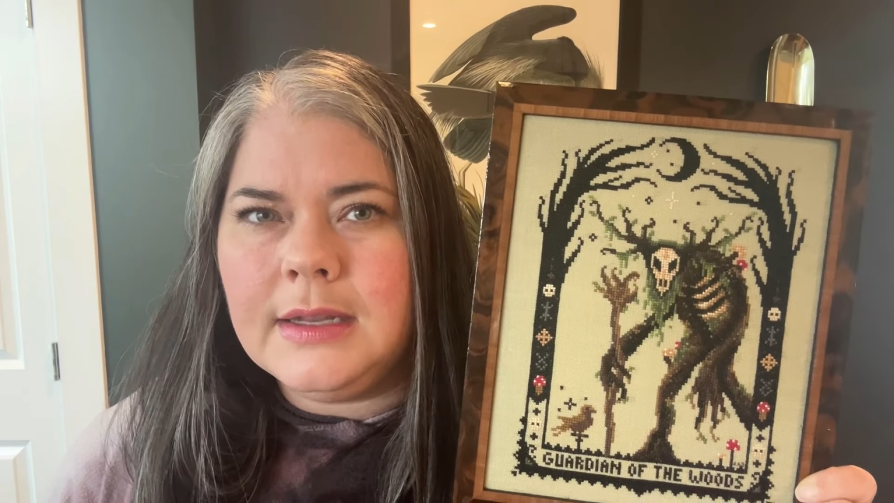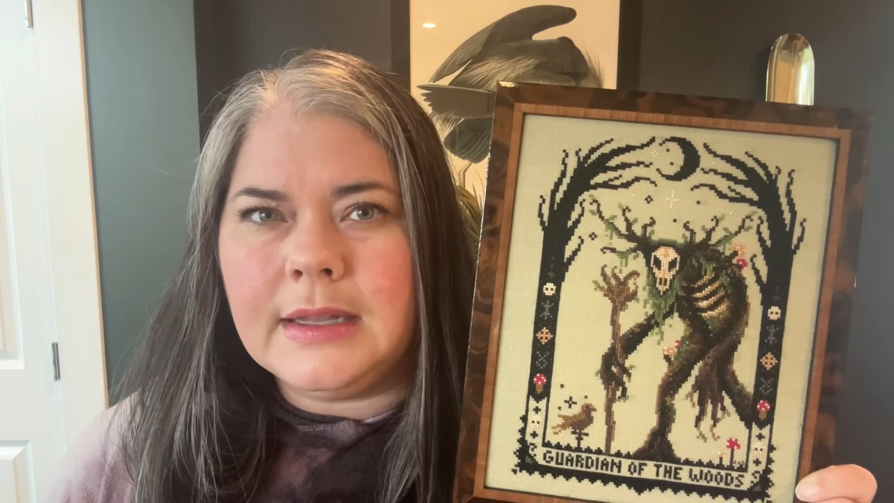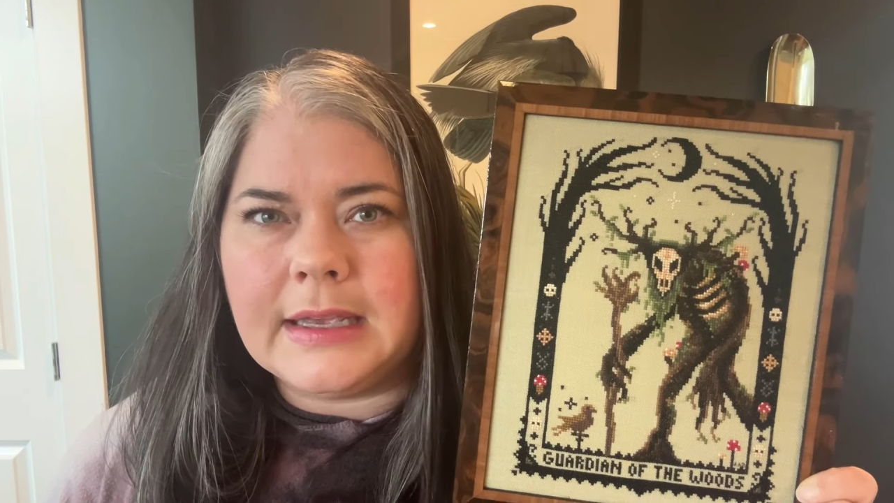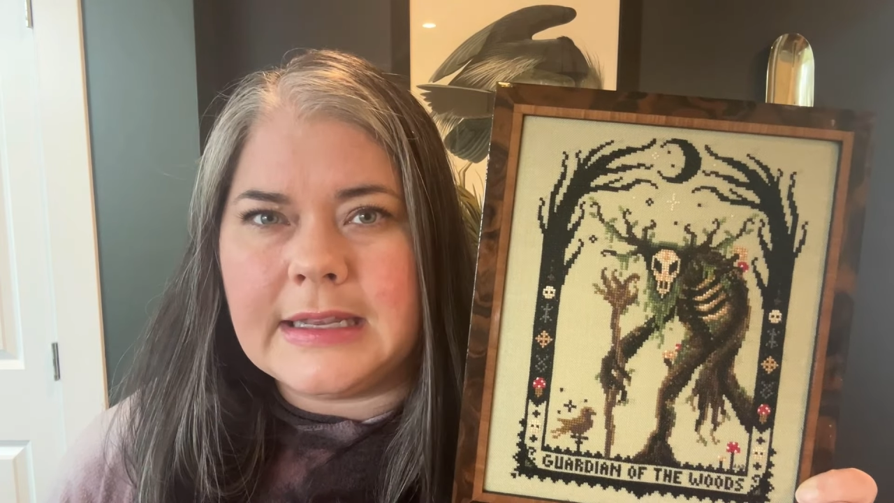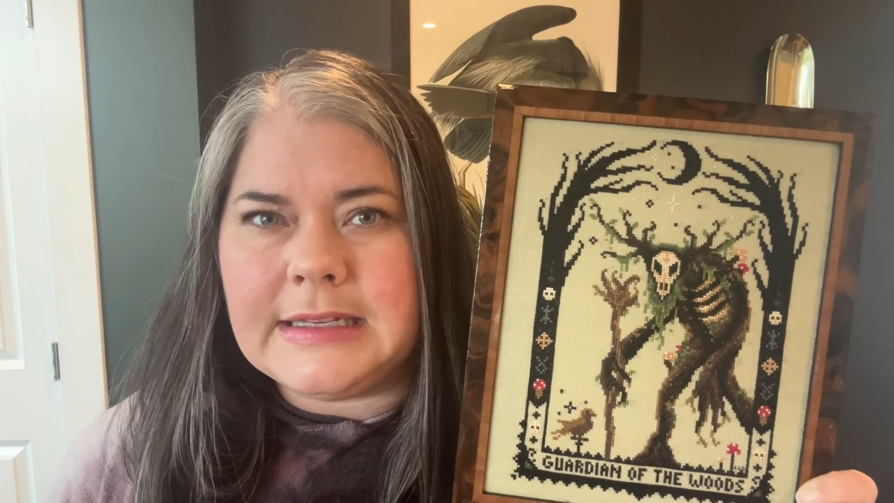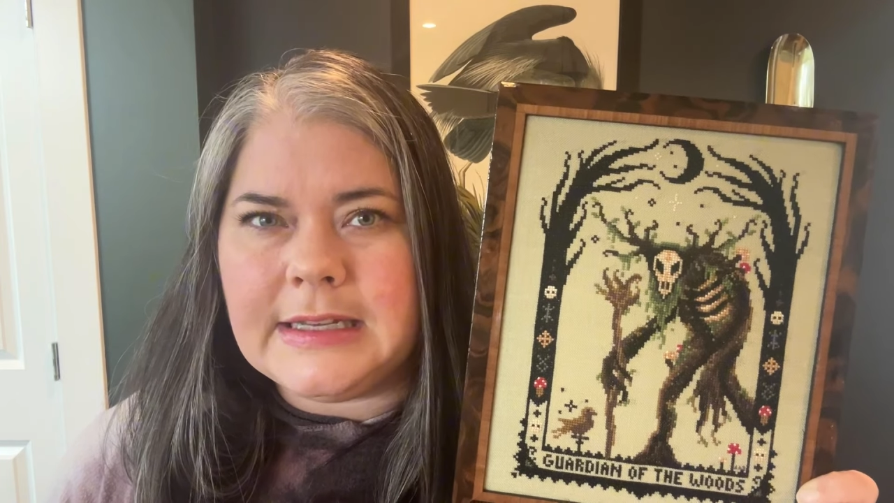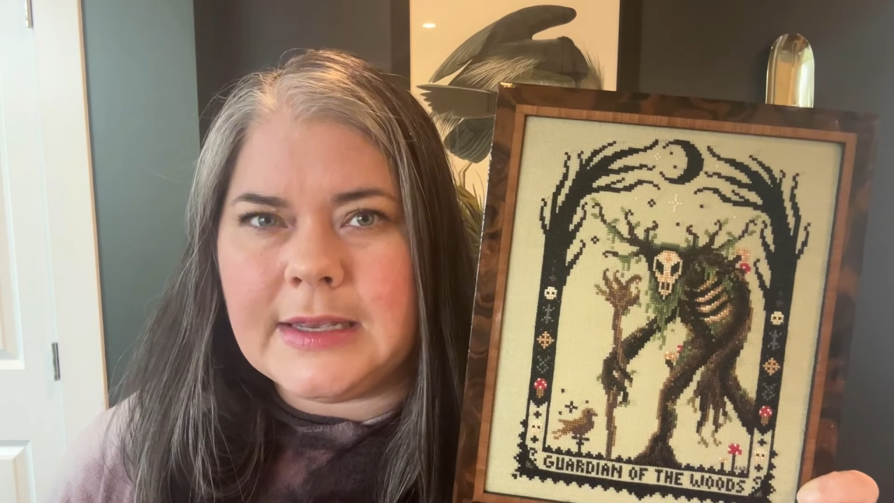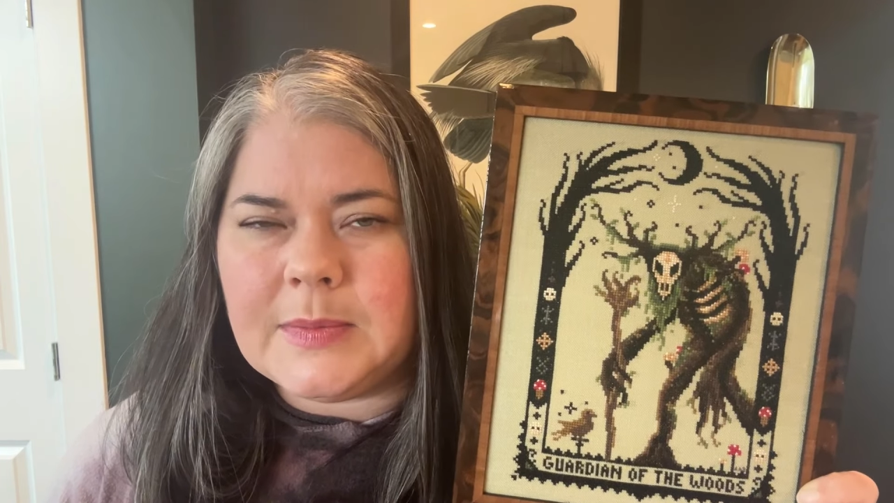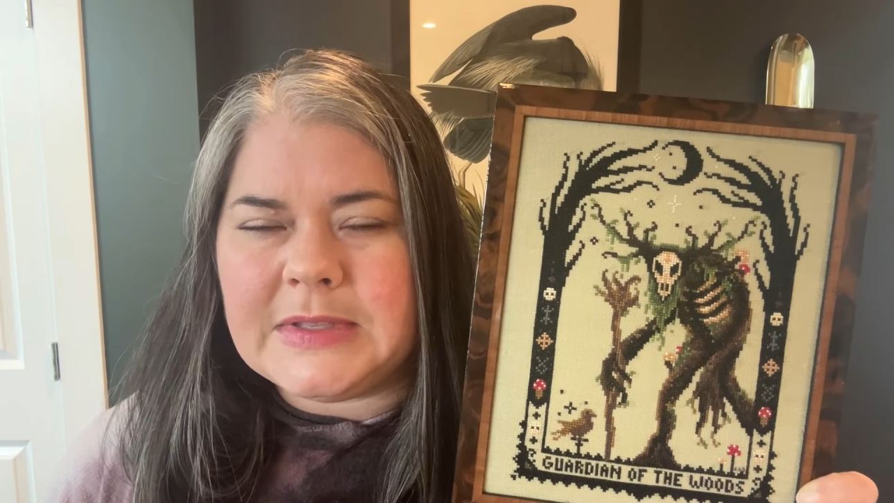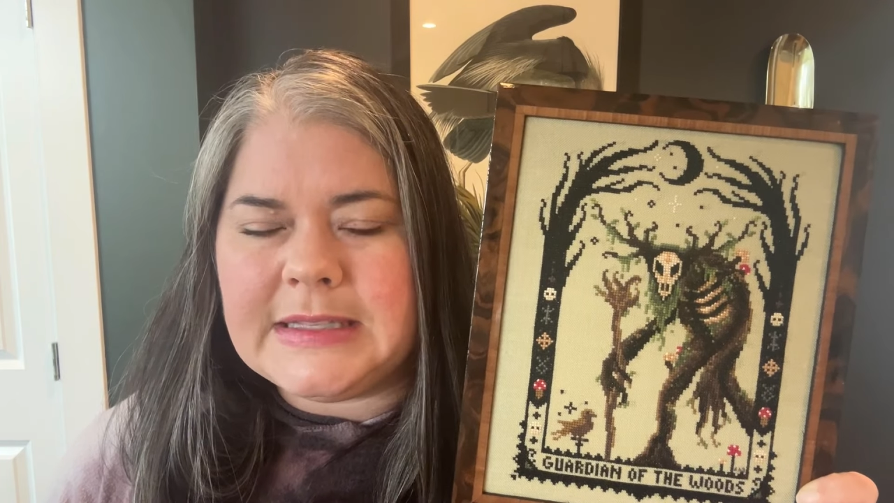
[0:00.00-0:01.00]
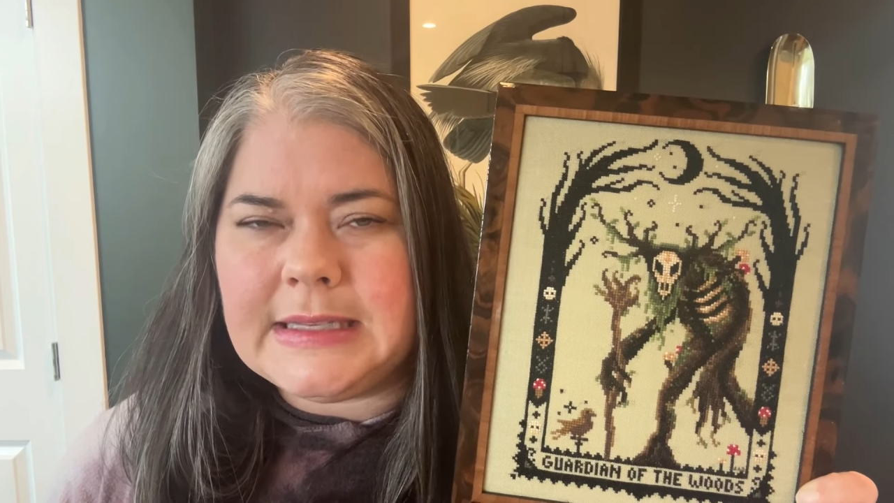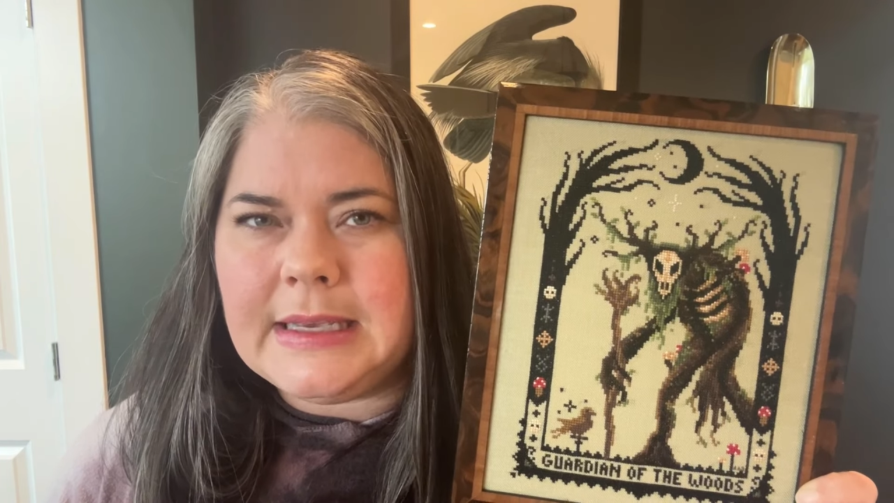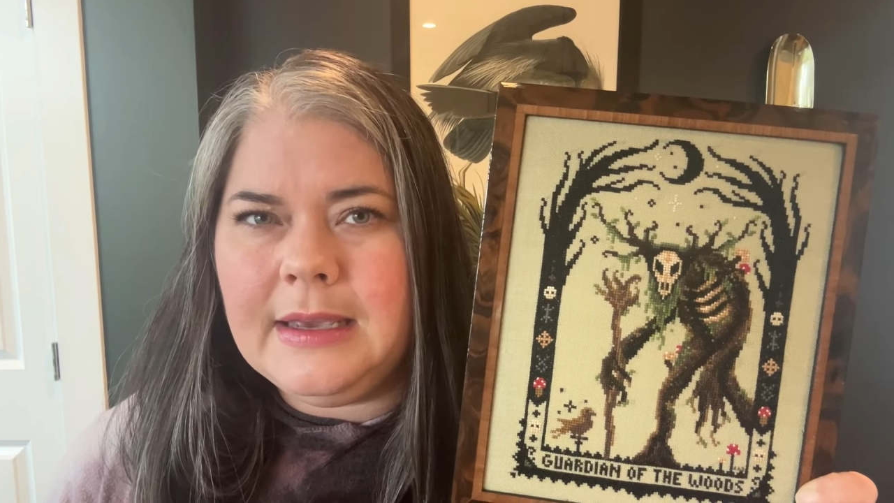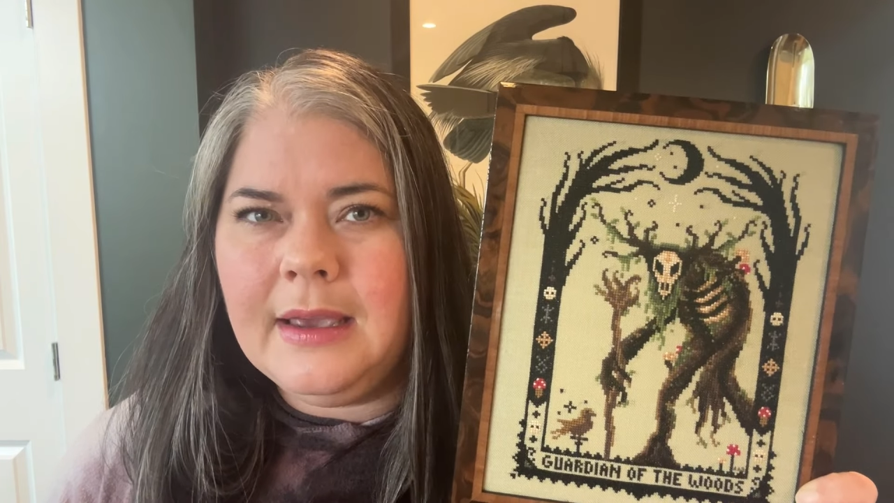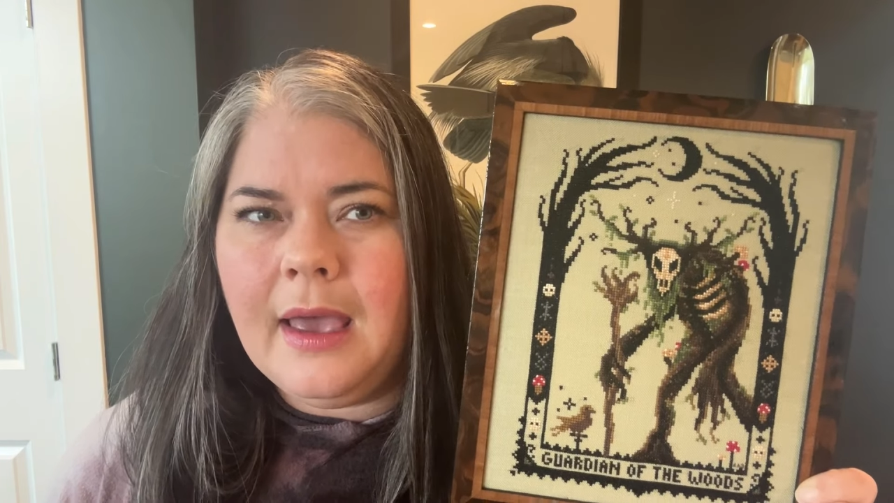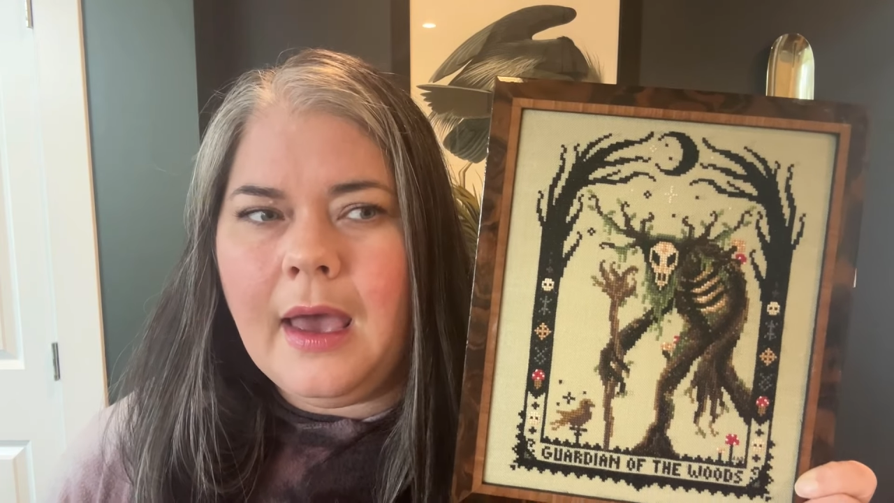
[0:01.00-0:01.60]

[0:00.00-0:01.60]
like a DMC,